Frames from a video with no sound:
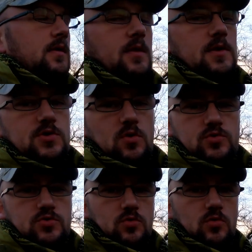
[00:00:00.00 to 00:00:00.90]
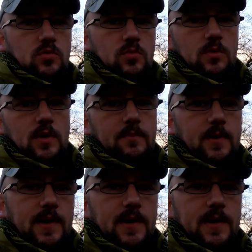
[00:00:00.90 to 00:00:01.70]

There's also, like many